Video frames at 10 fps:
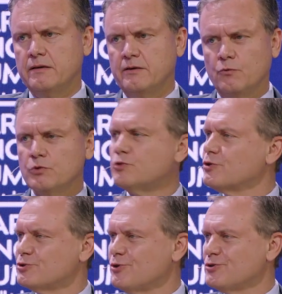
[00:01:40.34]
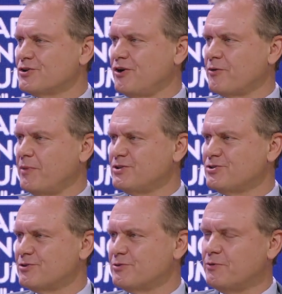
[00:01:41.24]
what do controls and
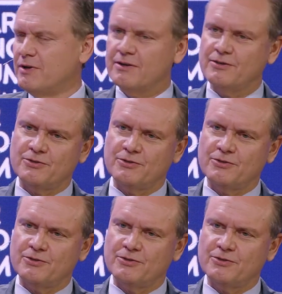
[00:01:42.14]
automation do? Well,